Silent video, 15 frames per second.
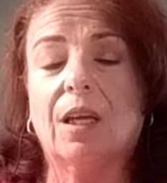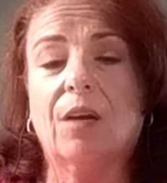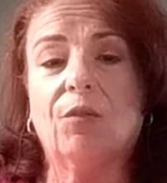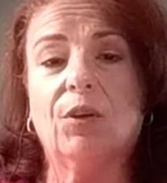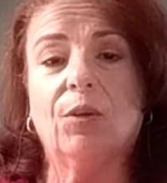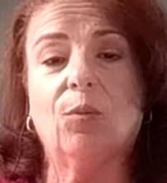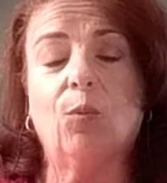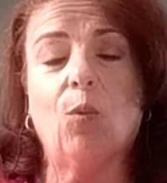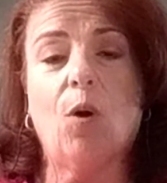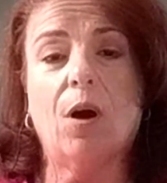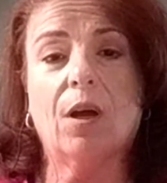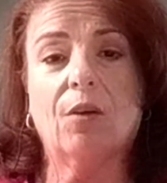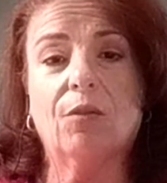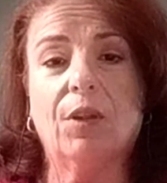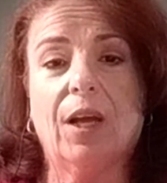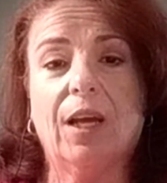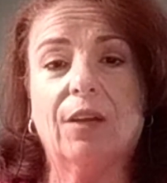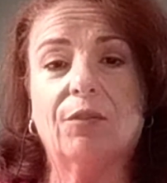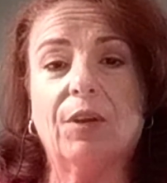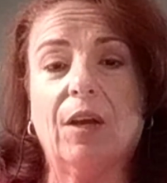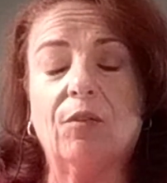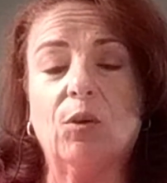every walk of
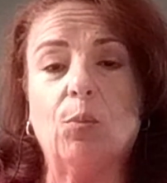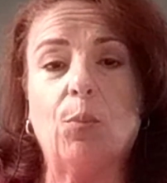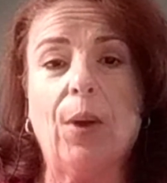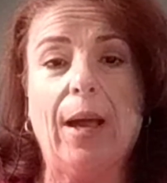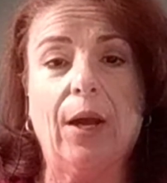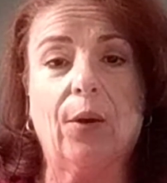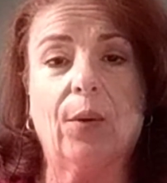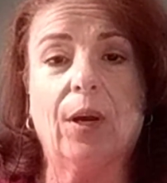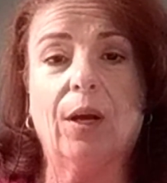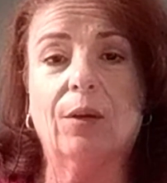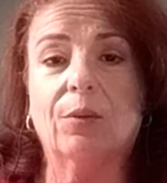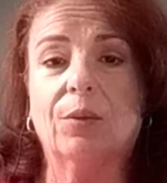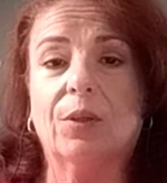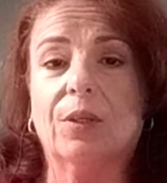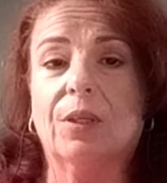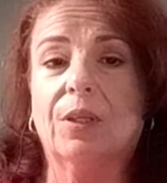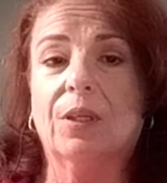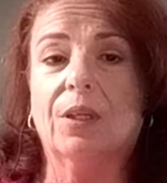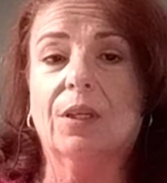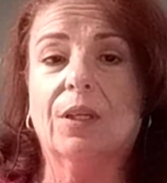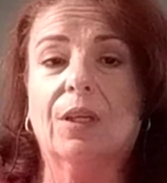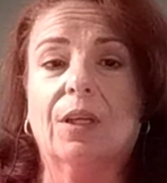life, every background,
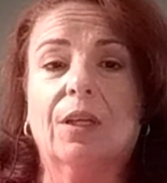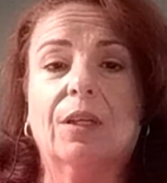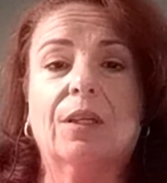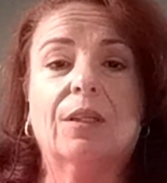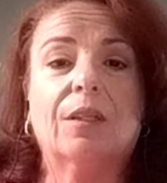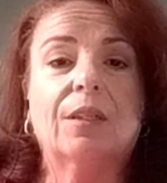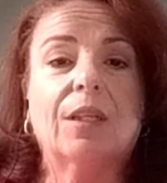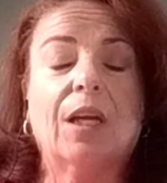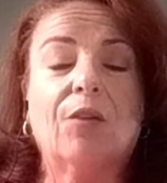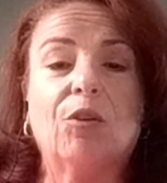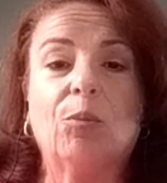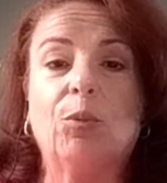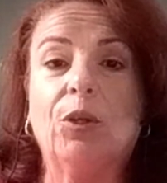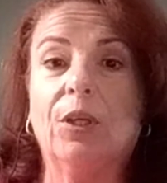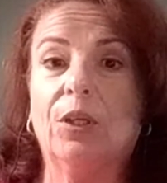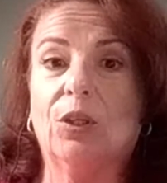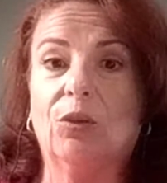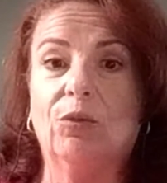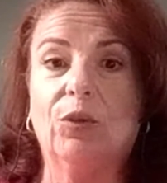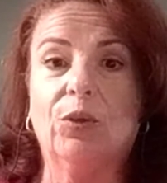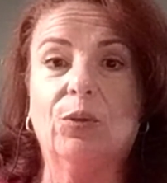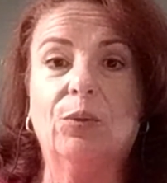every
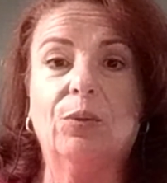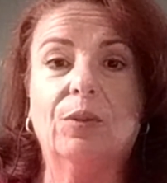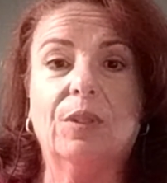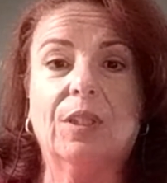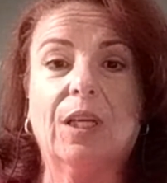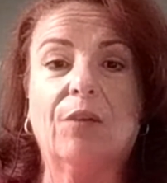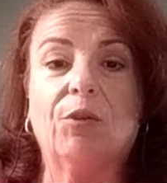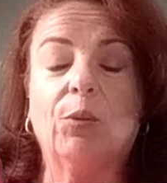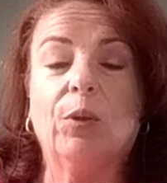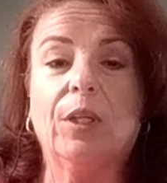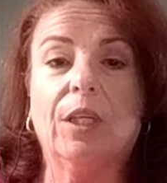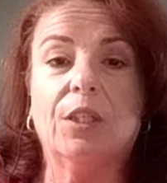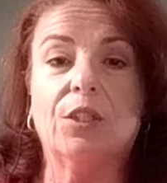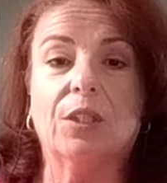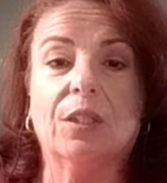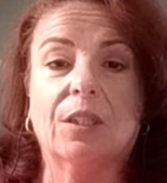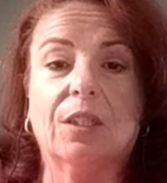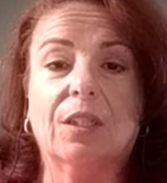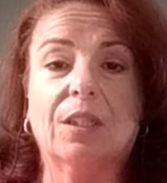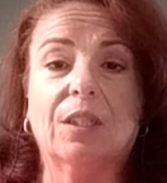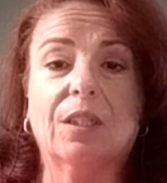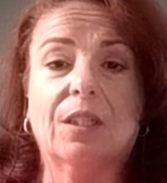political view, every
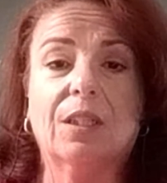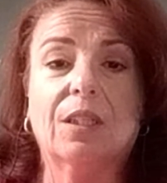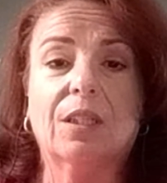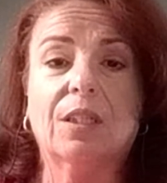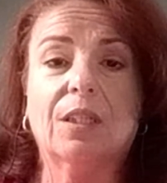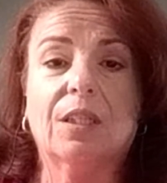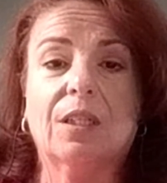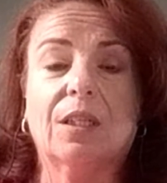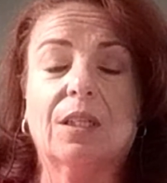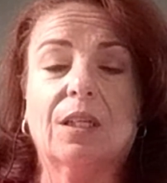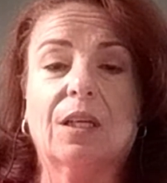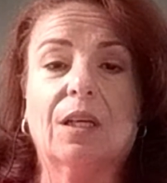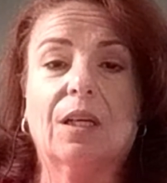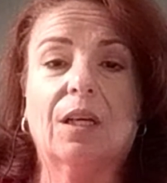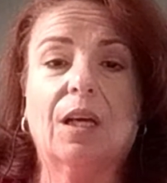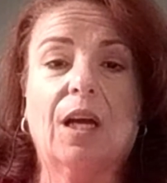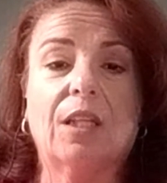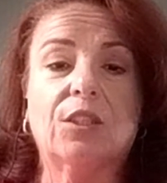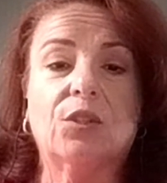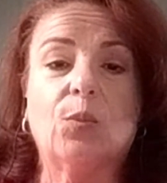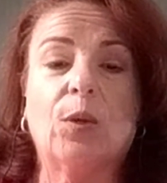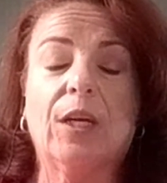religion.
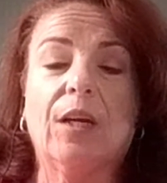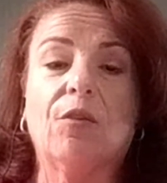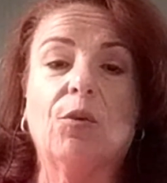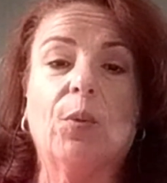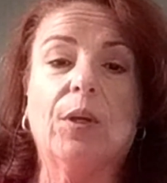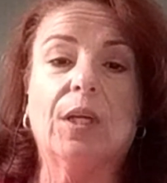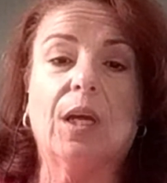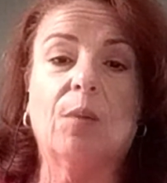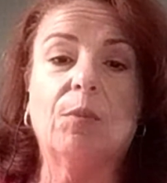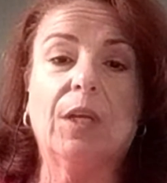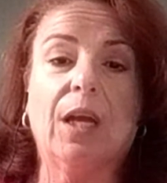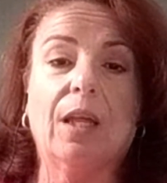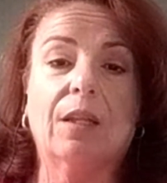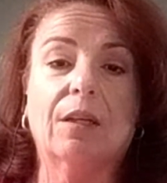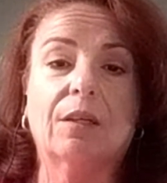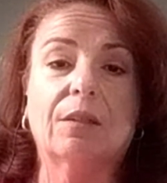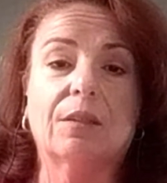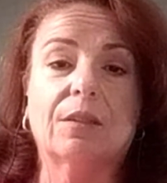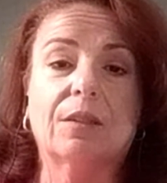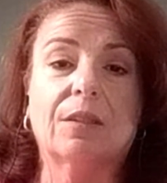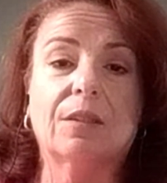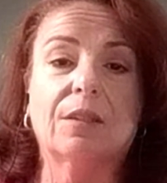I just wanted everyone to come
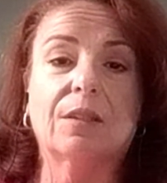together